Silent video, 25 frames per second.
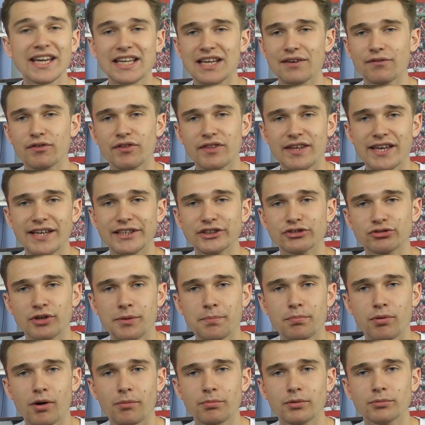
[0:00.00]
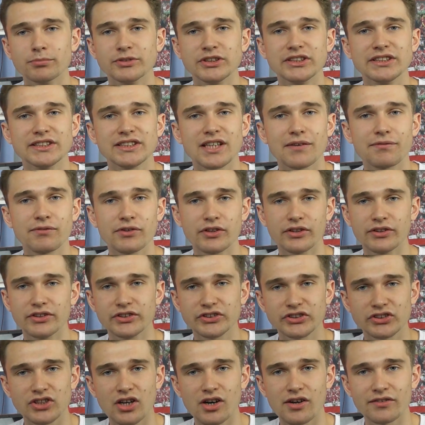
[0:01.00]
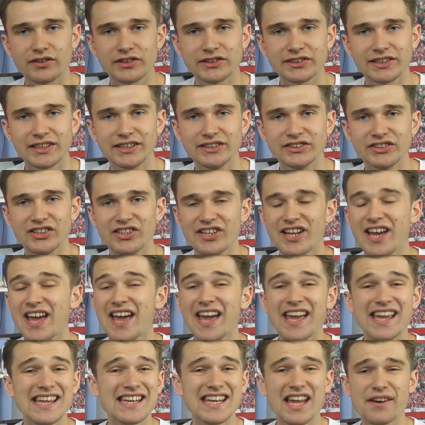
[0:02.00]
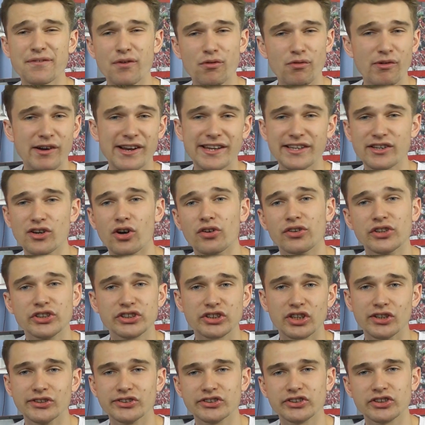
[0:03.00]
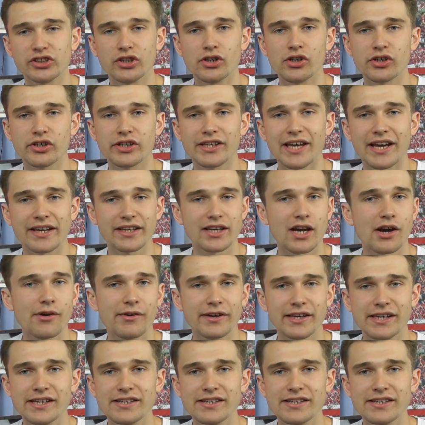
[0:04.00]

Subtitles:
given the injury problems he suffered at the start of the season, he never really got the chance to get going.